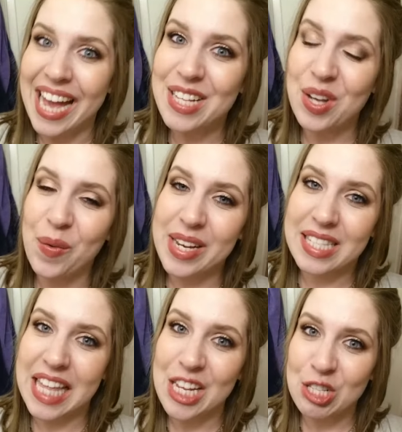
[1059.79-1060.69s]
As
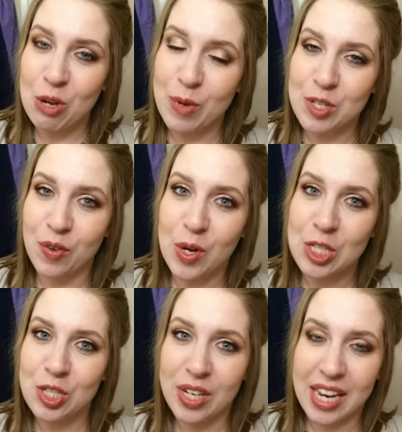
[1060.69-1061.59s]
always, thanks so much for
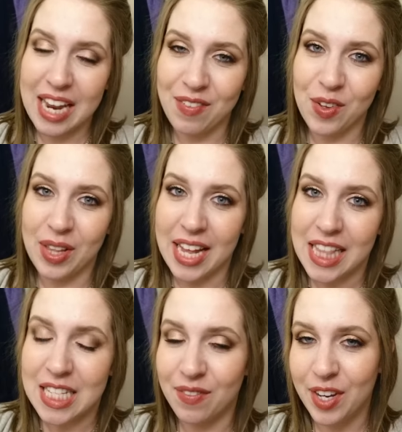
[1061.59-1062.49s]
watching. If you
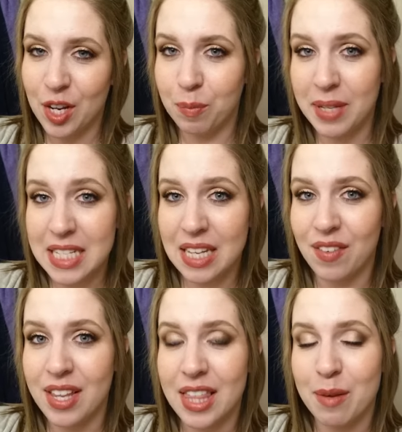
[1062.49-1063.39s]
like this video, please
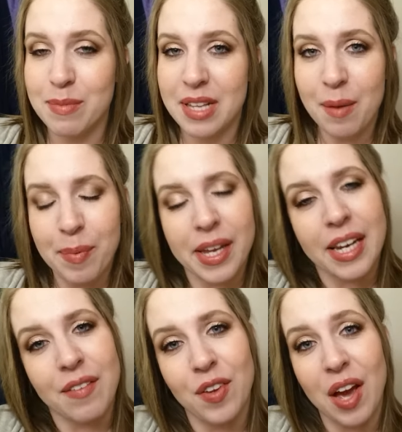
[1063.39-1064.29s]
give it a thumbs up,
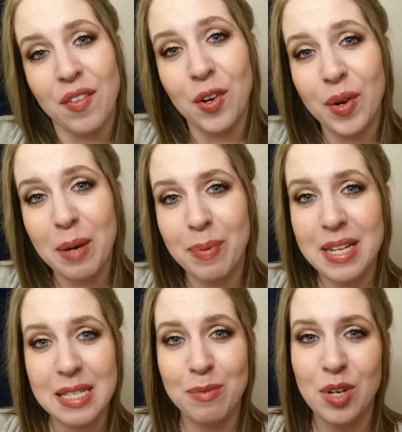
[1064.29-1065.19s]
and if you haven't already,
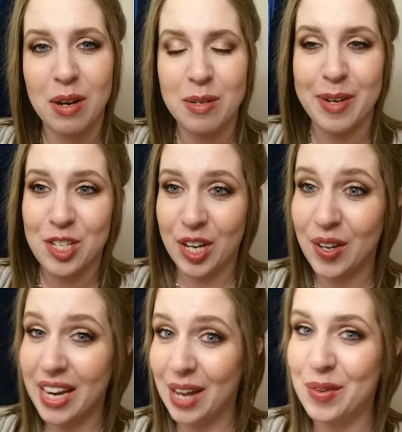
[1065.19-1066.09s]
please subscribe to my
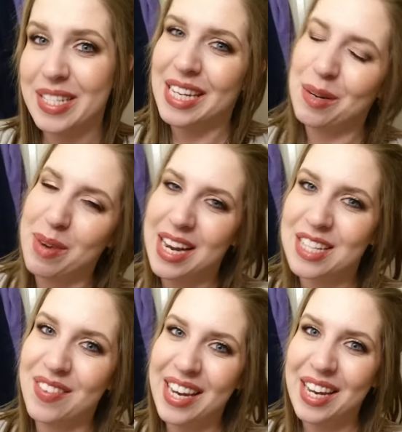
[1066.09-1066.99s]
channel, and I will see you in my
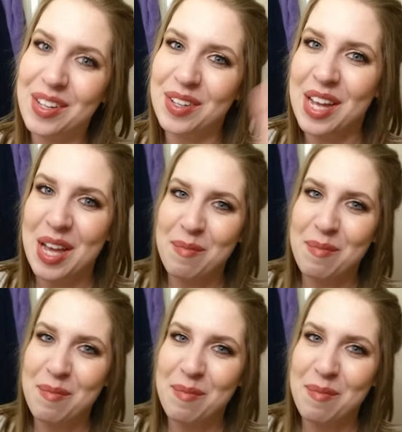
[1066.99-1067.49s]
next video.